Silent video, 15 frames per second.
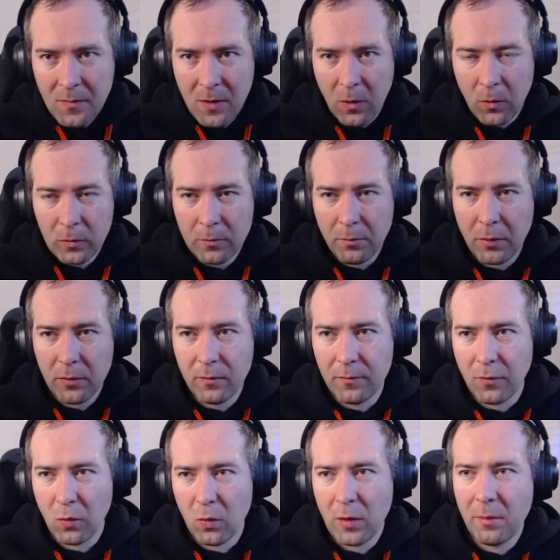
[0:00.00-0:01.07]
Hold the button
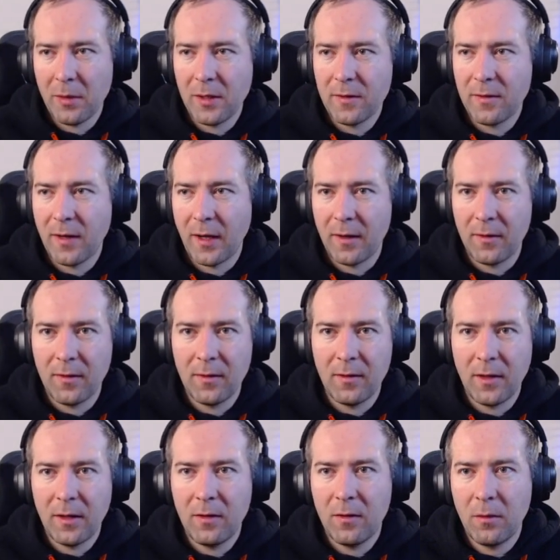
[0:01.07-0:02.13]
for 1 millisecond.
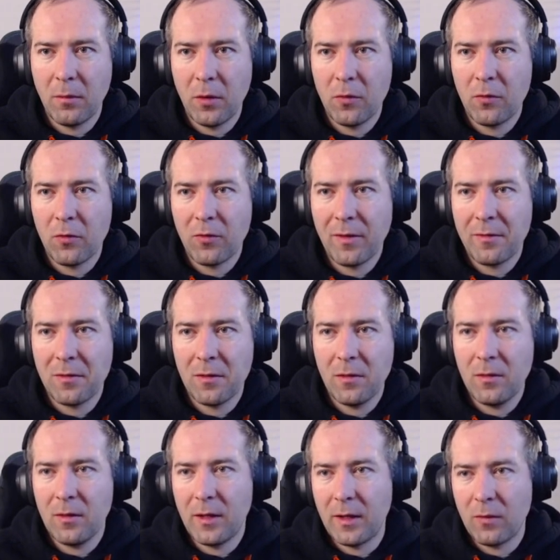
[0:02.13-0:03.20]
Then the boat will travel
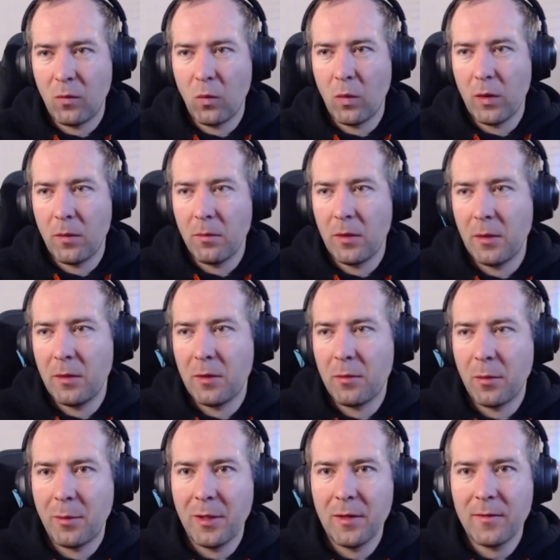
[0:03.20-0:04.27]
at 1 millimeter
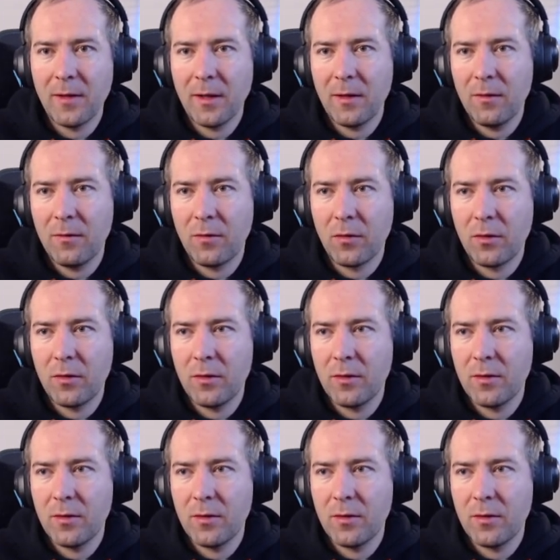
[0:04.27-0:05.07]
per millisecond for